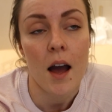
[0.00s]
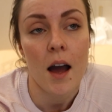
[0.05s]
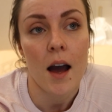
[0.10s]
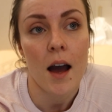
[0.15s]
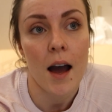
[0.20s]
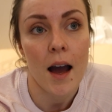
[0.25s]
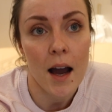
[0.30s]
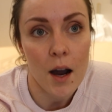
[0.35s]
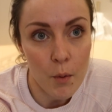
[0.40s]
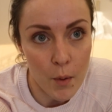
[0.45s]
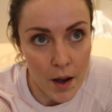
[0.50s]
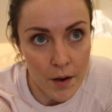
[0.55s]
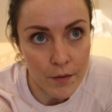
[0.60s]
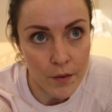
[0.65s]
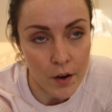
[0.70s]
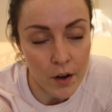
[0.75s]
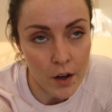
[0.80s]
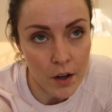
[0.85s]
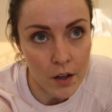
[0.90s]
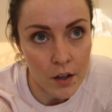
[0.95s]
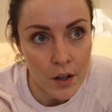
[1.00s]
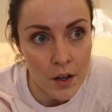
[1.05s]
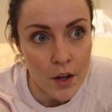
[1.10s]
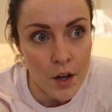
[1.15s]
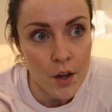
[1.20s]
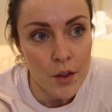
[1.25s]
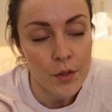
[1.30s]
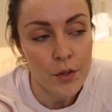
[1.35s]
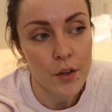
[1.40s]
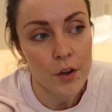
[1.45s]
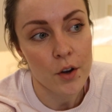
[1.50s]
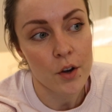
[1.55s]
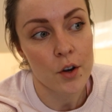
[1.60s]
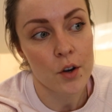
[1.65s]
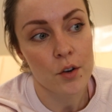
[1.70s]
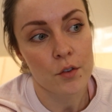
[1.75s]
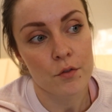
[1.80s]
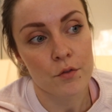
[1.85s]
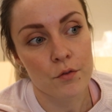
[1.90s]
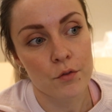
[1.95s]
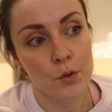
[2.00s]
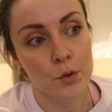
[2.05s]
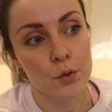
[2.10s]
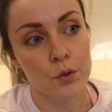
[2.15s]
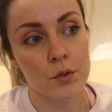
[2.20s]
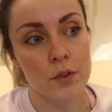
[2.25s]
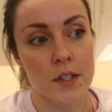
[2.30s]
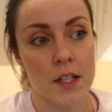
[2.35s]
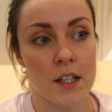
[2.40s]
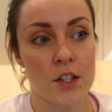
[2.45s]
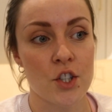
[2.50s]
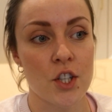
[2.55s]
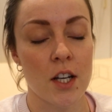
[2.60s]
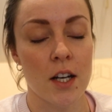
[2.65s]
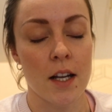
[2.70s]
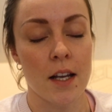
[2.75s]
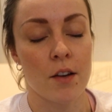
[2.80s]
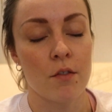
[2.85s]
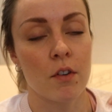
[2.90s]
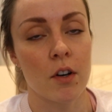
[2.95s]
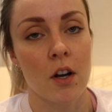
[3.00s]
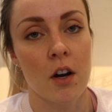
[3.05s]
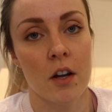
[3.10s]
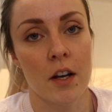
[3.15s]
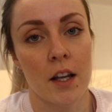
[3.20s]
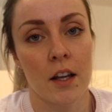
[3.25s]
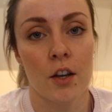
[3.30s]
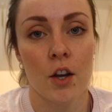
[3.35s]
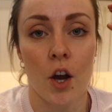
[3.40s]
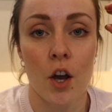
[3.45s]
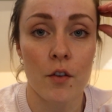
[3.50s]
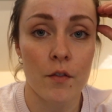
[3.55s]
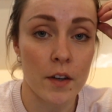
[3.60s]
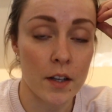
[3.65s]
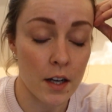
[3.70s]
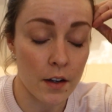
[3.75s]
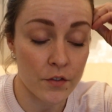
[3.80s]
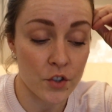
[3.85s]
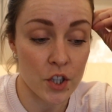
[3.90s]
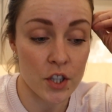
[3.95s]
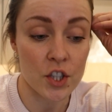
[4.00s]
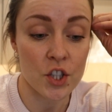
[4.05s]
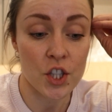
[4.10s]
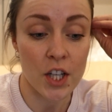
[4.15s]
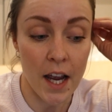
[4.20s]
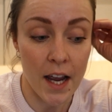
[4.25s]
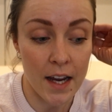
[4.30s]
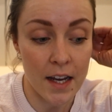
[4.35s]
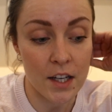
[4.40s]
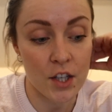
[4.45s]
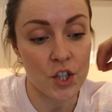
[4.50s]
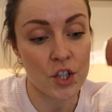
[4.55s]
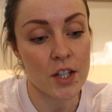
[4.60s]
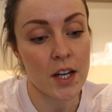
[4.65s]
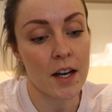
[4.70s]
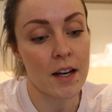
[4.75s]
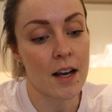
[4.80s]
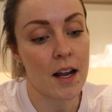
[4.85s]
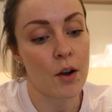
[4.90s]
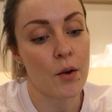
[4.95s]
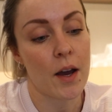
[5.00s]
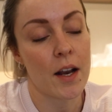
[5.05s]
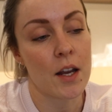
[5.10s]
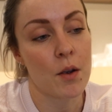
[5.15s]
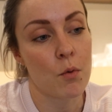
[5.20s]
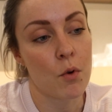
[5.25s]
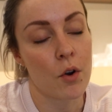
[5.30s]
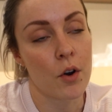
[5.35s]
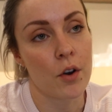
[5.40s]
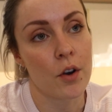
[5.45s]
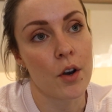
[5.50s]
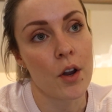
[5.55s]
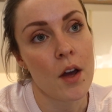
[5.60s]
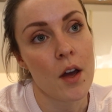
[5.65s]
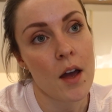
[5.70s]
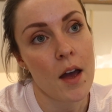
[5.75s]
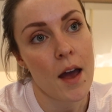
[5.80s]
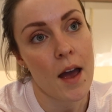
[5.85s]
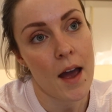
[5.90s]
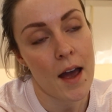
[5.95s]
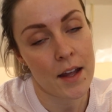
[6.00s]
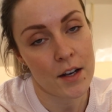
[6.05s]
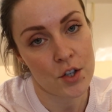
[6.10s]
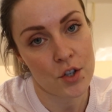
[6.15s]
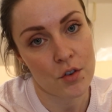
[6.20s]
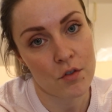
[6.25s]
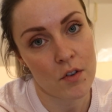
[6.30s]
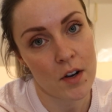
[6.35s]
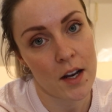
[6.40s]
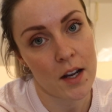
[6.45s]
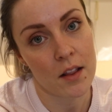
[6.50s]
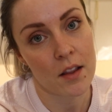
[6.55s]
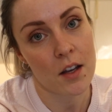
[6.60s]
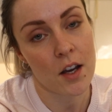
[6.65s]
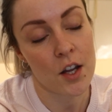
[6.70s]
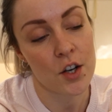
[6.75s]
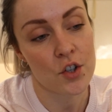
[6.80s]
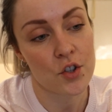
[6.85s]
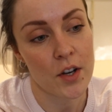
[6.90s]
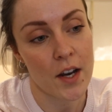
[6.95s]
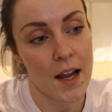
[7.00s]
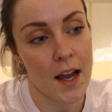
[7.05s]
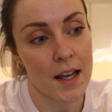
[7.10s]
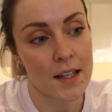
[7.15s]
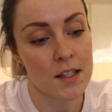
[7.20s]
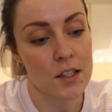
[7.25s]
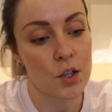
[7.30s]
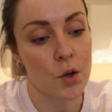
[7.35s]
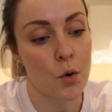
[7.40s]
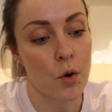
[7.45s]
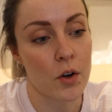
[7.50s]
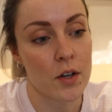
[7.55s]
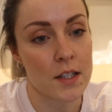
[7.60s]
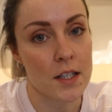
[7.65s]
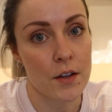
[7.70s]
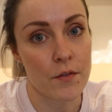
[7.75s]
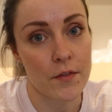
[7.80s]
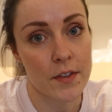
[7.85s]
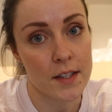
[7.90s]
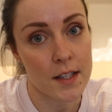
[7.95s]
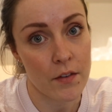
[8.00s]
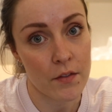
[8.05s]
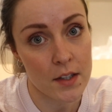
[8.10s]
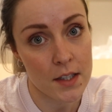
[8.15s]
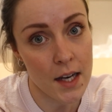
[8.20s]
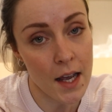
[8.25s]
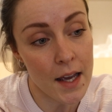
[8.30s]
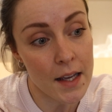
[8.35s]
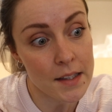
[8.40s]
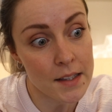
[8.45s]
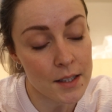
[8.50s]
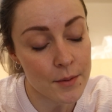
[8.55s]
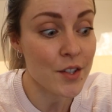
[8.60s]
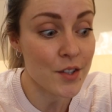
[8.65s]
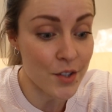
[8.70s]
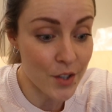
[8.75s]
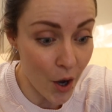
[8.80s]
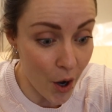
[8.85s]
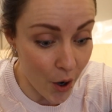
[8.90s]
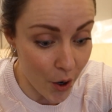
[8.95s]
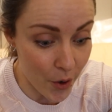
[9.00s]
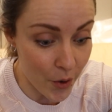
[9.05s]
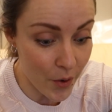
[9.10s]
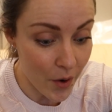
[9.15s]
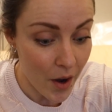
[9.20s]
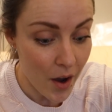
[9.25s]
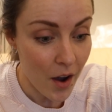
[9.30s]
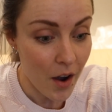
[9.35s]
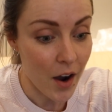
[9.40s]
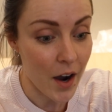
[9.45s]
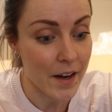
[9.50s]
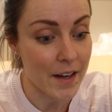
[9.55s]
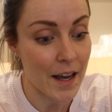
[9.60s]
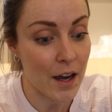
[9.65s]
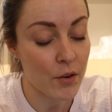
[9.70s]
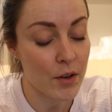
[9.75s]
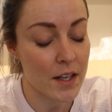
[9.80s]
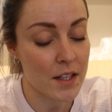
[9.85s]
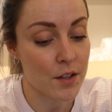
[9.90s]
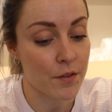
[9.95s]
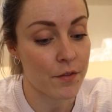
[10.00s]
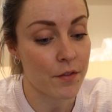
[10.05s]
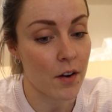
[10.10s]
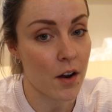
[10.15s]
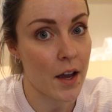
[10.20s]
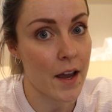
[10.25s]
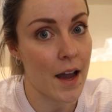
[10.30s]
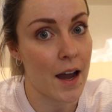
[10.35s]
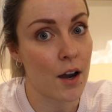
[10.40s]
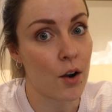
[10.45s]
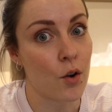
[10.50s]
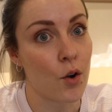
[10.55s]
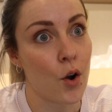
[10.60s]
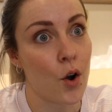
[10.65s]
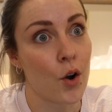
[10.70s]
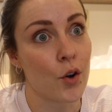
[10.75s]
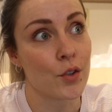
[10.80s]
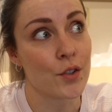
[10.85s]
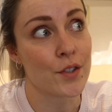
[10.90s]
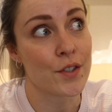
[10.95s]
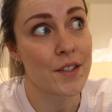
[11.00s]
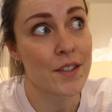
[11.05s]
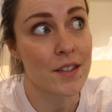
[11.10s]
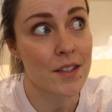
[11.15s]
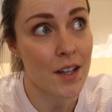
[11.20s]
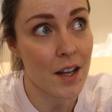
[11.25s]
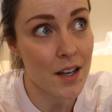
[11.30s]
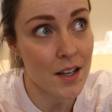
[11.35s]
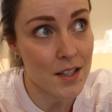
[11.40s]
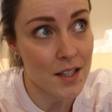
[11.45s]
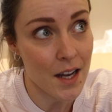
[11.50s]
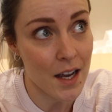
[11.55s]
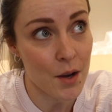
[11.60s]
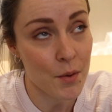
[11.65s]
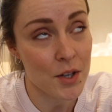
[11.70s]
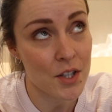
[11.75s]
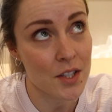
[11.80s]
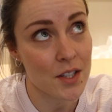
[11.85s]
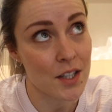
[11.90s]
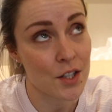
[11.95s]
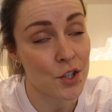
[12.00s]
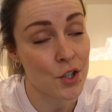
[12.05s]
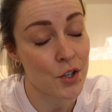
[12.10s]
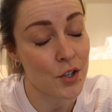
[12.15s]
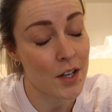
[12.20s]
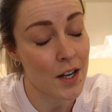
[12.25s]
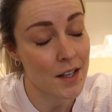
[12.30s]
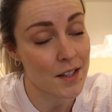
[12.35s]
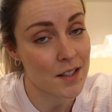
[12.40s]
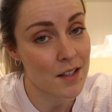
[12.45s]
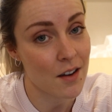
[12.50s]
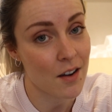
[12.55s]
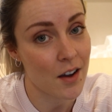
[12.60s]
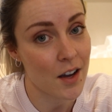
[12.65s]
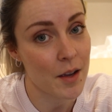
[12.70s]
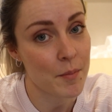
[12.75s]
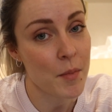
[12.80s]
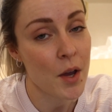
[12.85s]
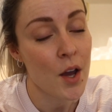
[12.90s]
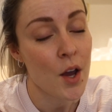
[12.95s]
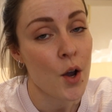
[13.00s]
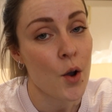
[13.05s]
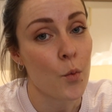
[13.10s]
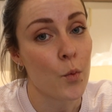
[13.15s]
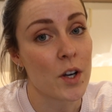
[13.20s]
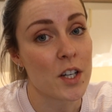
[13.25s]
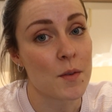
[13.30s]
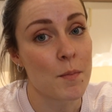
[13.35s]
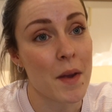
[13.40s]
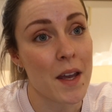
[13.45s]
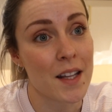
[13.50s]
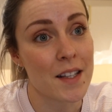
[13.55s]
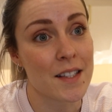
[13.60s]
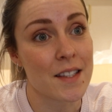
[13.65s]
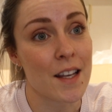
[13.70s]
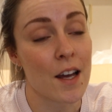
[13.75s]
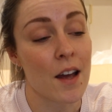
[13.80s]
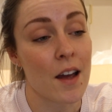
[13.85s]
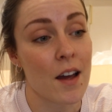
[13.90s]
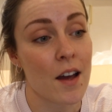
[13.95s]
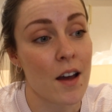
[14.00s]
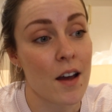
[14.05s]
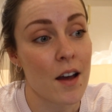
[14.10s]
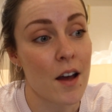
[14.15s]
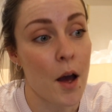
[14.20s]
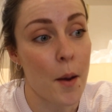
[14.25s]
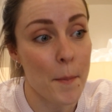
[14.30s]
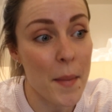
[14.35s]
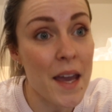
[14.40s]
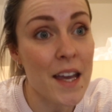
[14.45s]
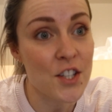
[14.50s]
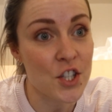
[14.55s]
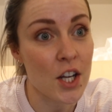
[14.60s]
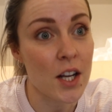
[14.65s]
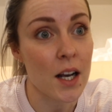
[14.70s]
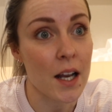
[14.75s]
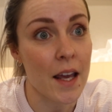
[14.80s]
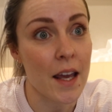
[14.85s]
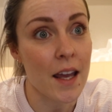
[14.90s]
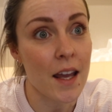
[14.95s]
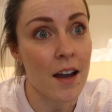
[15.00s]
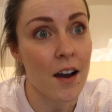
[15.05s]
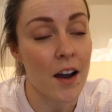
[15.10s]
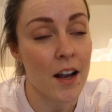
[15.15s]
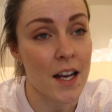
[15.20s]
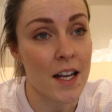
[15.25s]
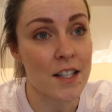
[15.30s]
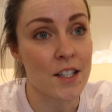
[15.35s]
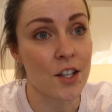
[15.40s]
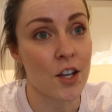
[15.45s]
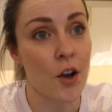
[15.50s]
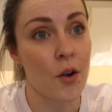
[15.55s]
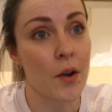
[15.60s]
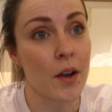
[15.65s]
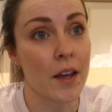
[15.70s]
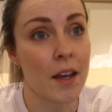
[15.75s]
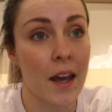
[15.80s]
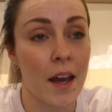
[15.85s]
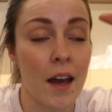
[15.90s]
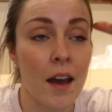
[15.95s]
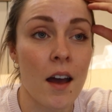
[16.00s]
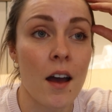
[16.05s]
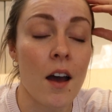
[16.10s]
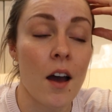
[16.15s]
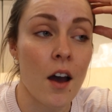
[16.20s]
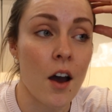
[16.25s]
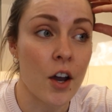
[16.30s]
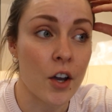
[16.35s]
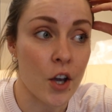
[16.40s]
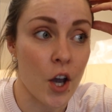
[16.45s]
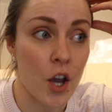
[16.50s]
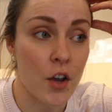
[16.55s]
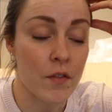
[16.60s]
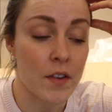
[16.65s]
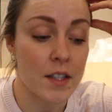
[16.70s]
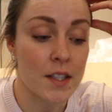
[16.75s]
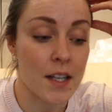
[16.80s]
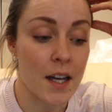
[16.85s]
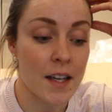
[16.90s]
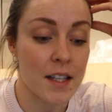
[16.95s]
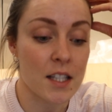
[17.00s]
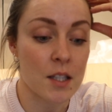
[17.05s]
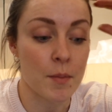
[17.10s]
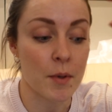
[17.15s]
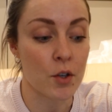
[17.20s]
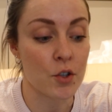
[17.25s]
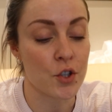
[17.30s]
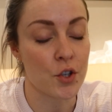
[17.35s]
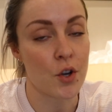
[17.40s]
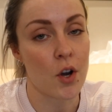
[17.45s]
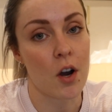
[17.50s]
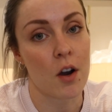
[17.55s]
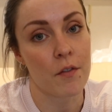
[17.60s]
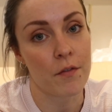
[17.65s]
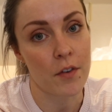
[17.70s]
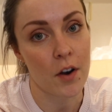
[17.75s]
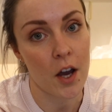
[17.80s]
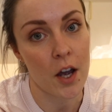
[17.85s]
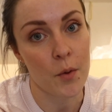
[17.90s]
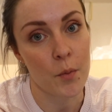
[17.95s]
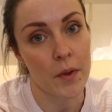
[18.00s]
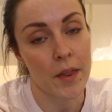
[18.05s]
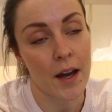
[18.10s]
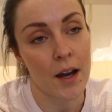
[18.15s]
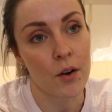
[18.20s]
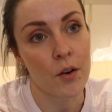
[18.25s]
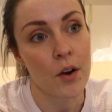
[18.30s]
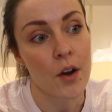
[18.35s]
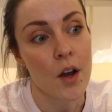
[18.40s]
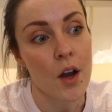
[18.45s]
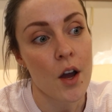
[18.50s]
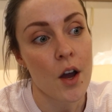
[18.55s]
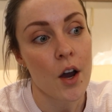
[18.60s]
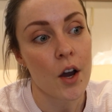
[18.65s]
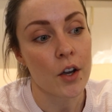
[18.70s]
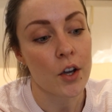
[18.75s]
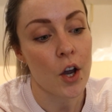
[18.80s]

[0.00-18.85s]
However, the rules in Chile regarding COVID have just changed, and now anyone entering the country has to quarantine for 7 days. So I now need to fly out on Sunday, which is in 2 days' time, which means that immediately I need to go and get a COVID test, because you can't fly without a